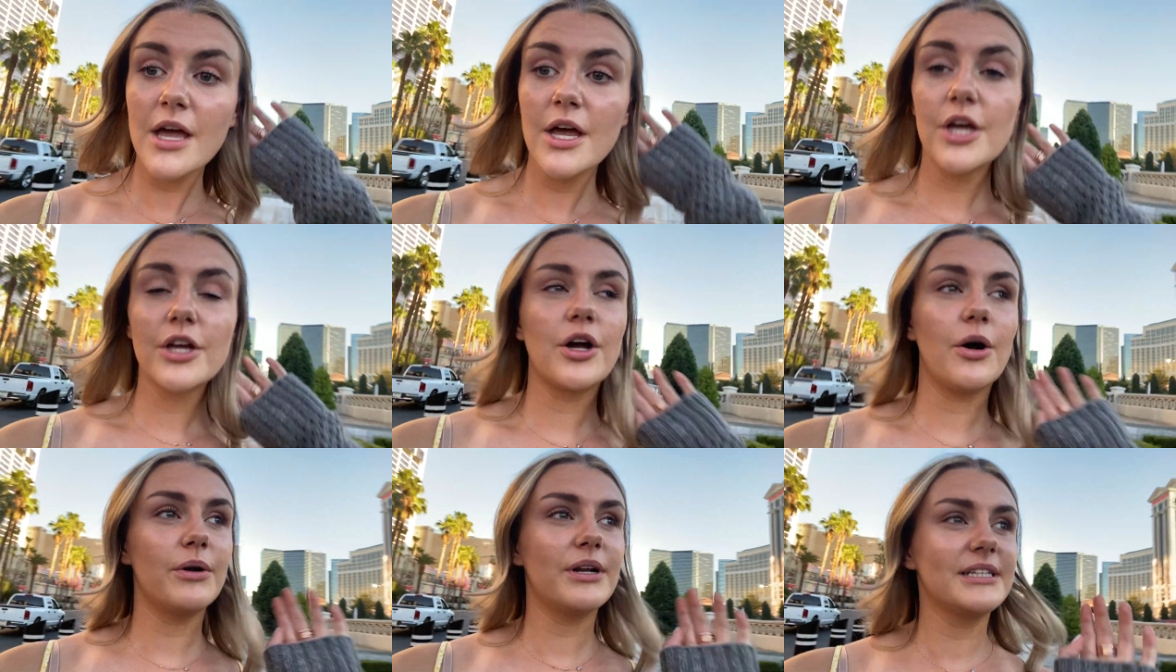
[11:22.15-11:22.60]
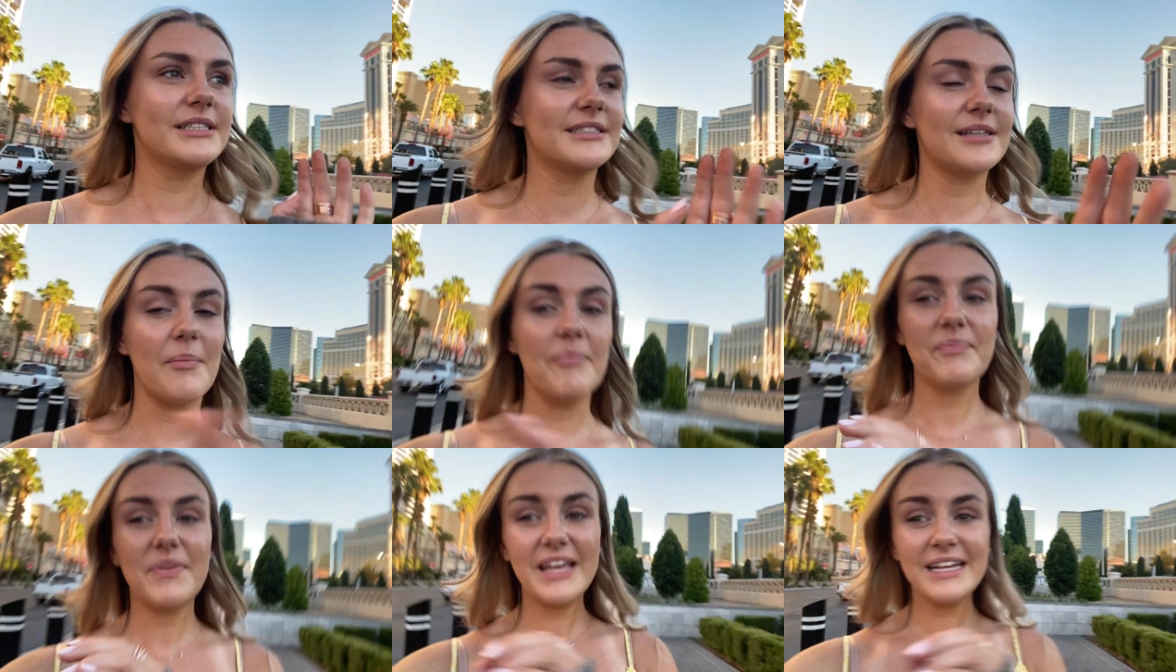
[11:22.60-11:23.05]
Go to
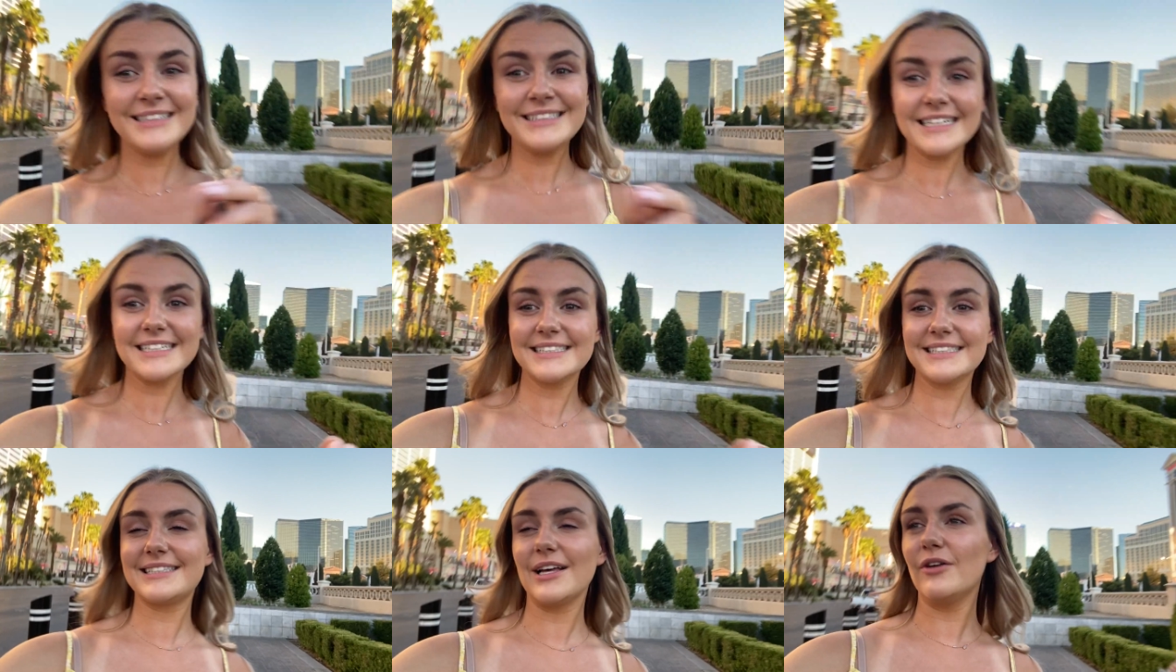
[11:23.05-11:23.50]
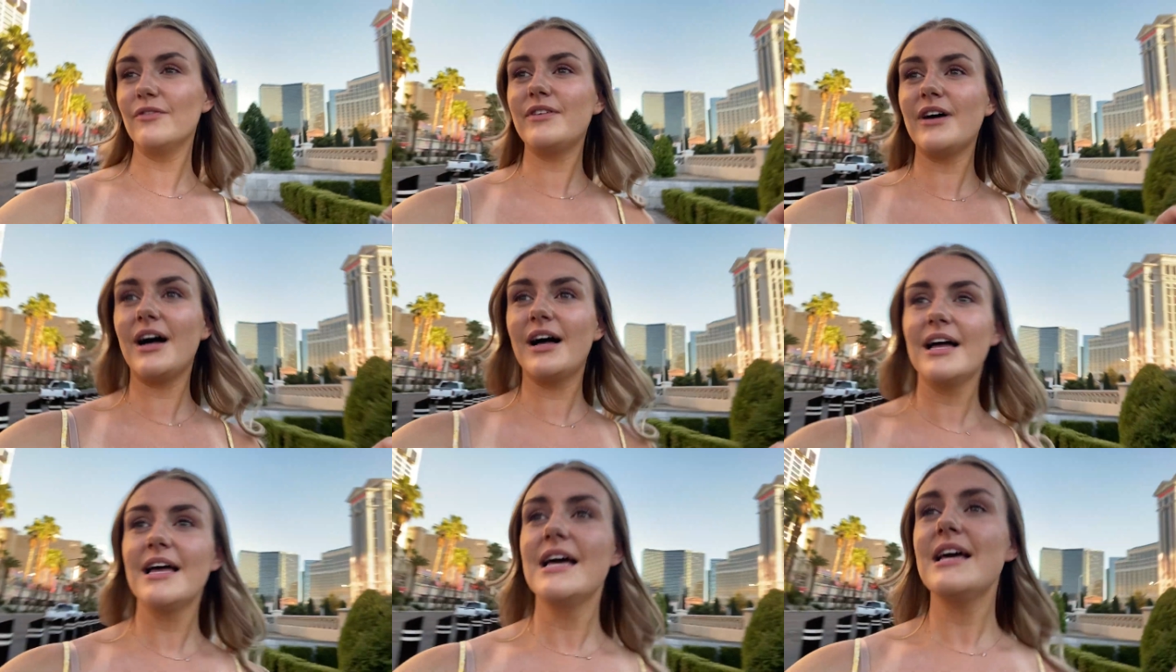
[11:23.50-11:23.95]
something De
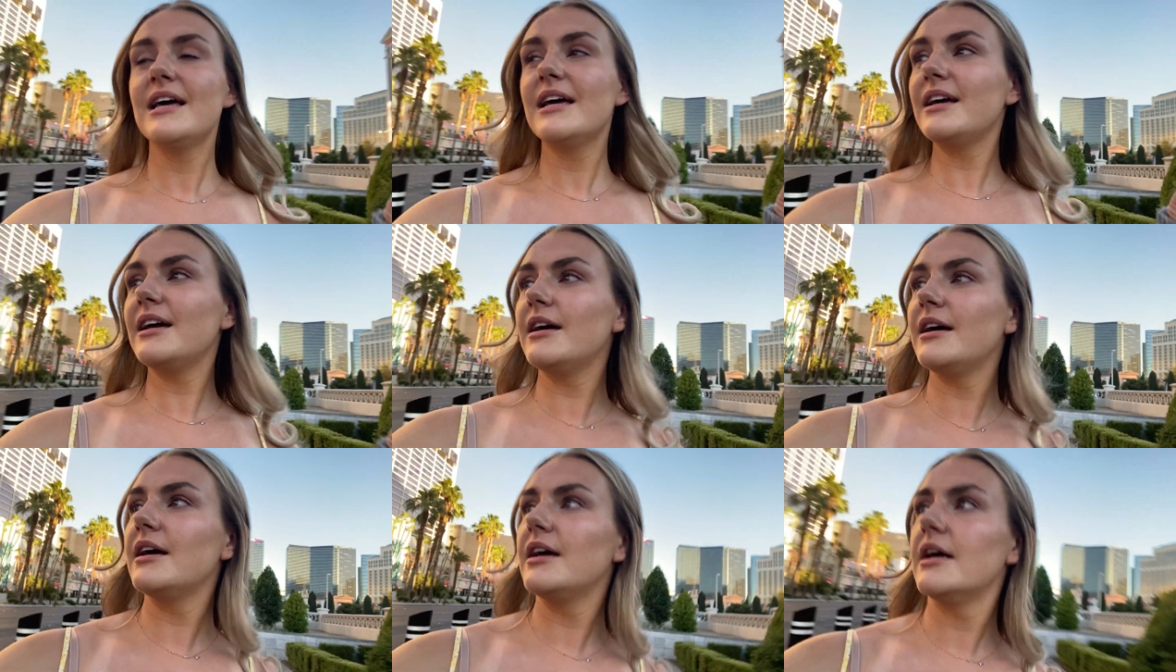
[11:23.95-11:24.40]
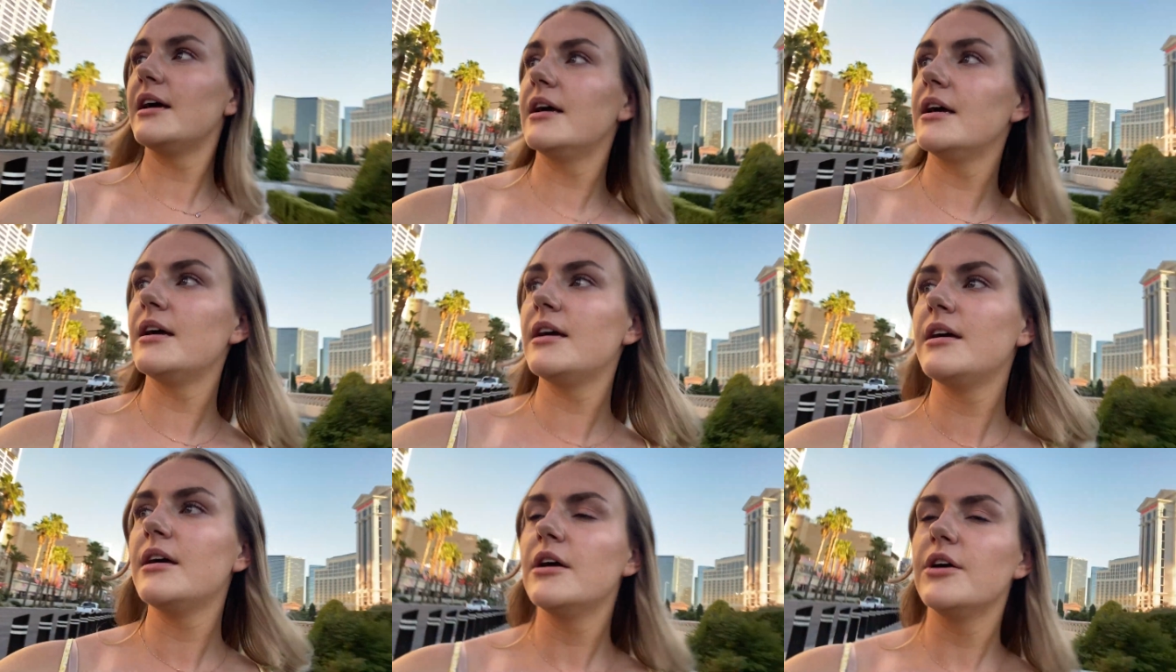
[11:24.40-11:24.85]
Silva. Mind free.
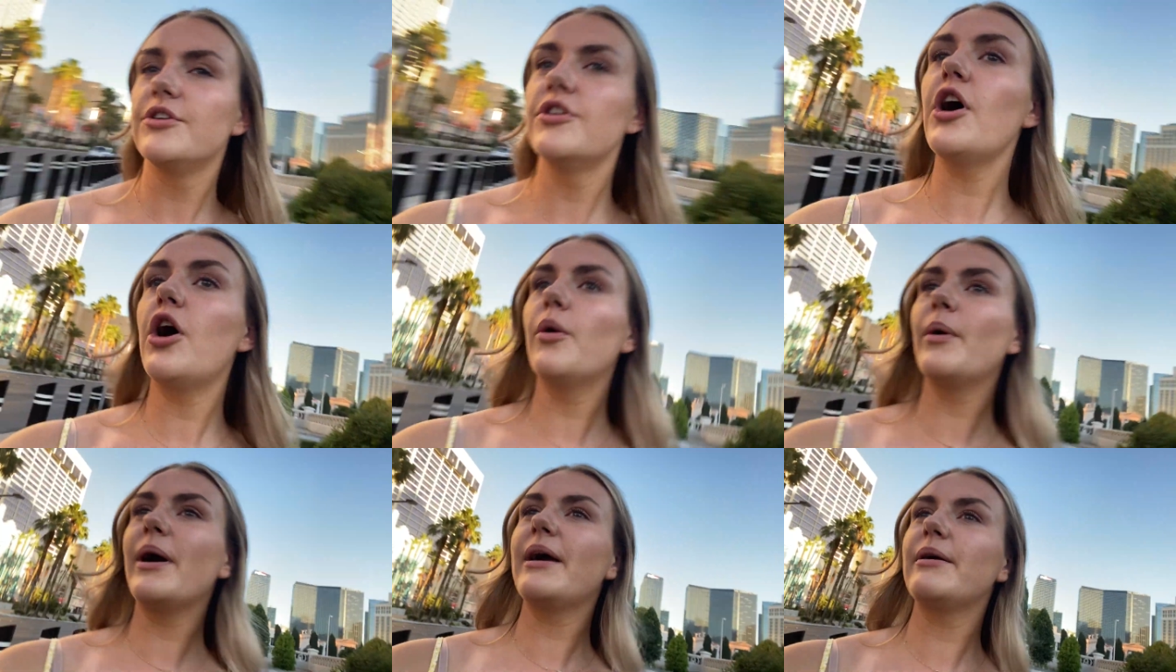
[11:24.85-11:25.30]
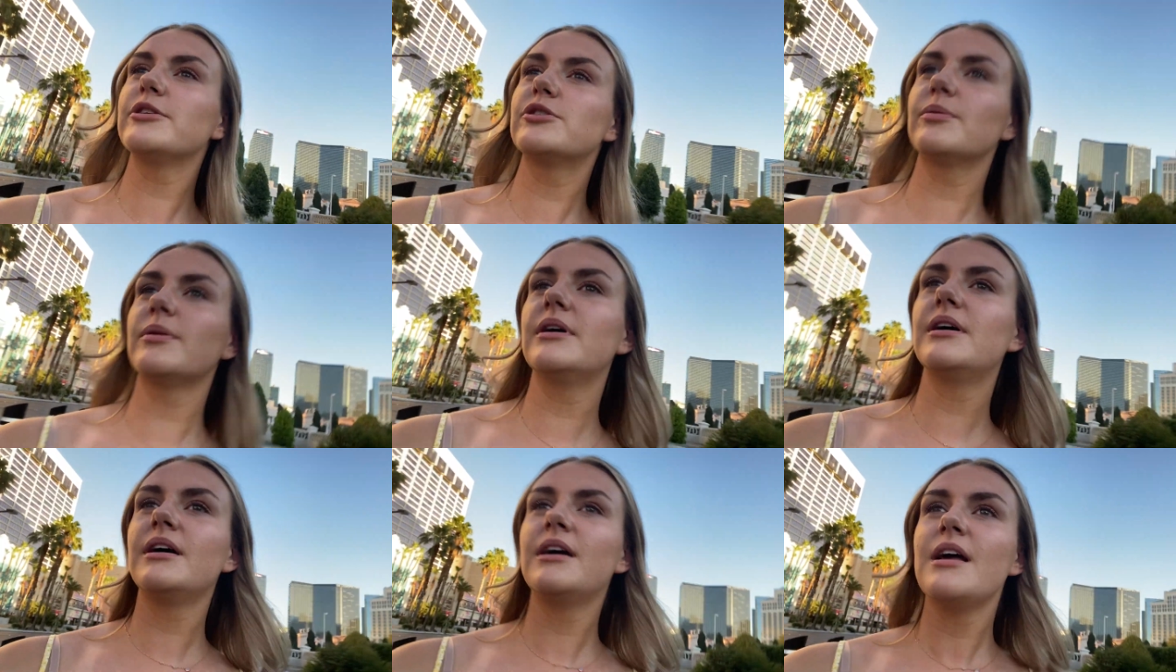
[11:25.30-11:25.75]
No. no. Mind was,
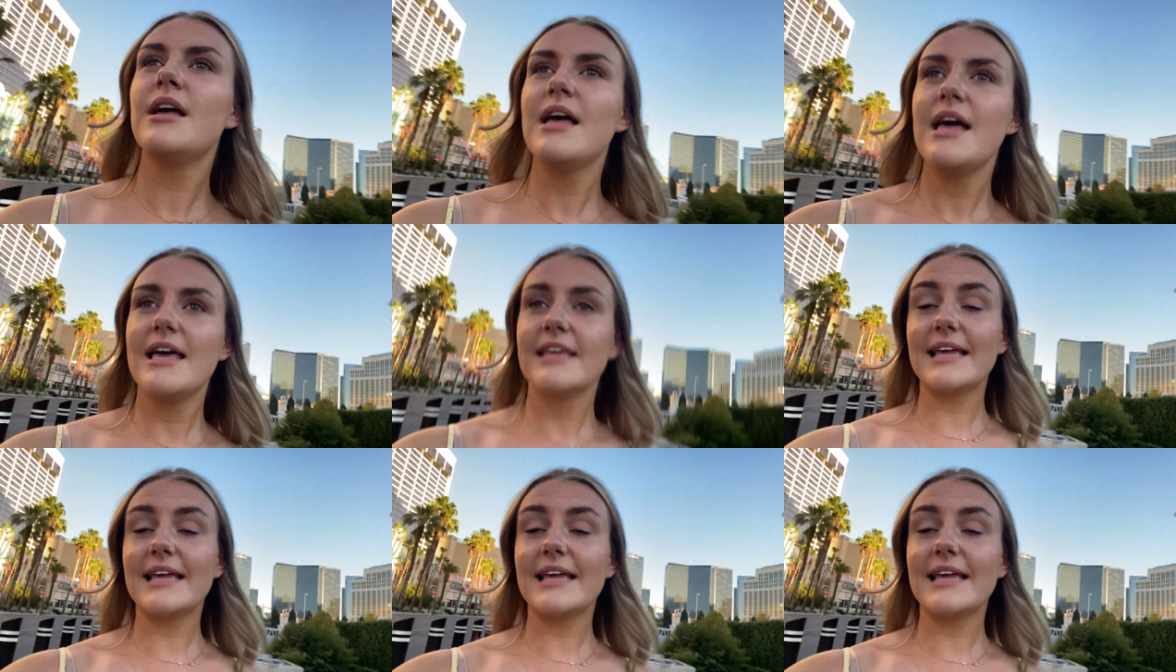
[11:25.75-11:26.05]
reader.